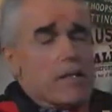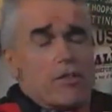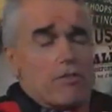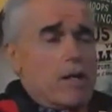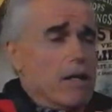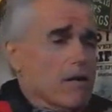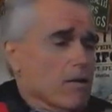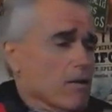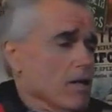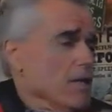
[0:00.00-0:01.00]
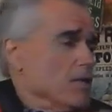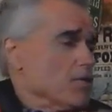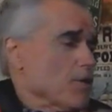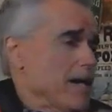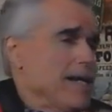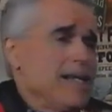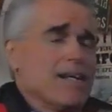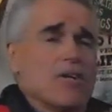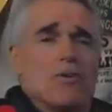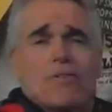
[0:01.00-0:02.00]
in a trailer, training
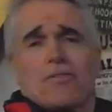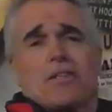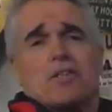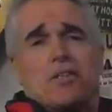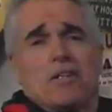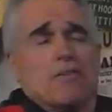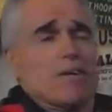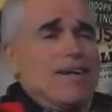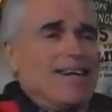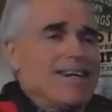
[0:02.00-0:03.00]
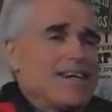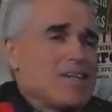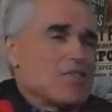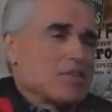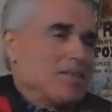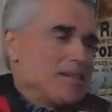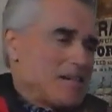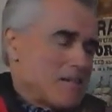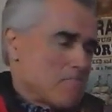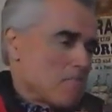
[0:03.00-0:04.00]
and going for these long rides, and
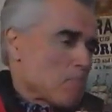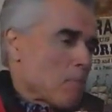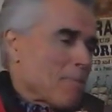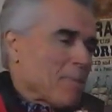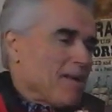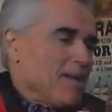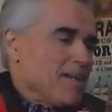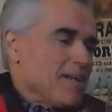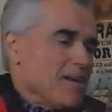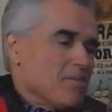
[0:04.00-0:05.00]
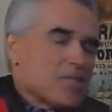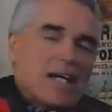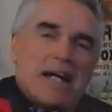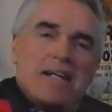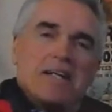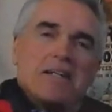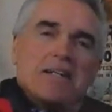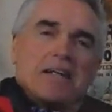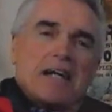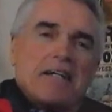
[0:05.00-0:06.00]
uh, it it was kind of
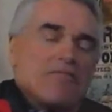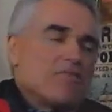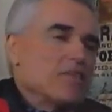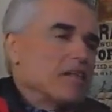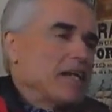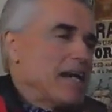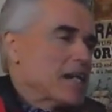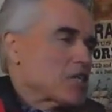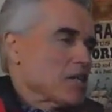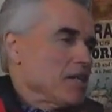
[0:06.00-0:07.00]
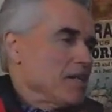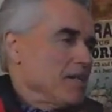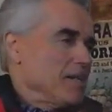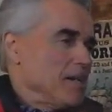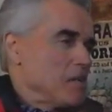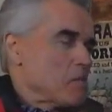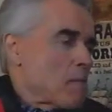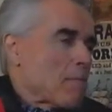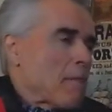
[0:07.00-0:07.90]
kind of funny actually. And uh,